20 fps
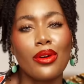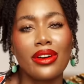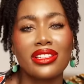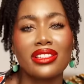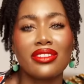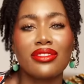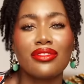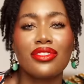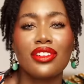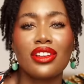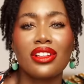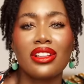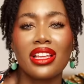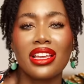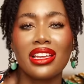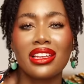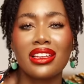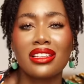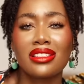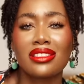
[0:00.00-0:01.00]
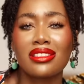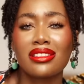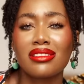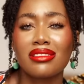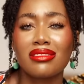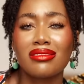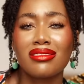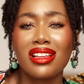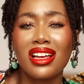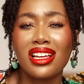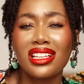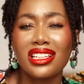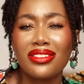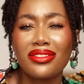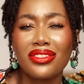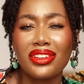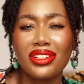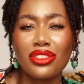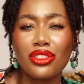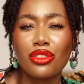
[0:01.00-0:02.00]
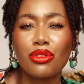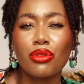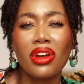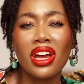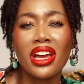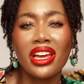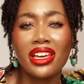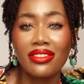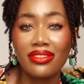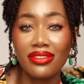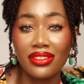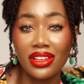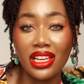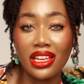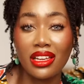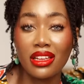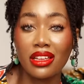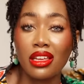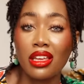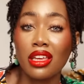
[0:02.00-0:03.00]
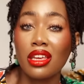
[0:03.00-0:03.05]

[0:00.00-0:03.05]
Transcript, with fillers: does it feel like it's not even thriving?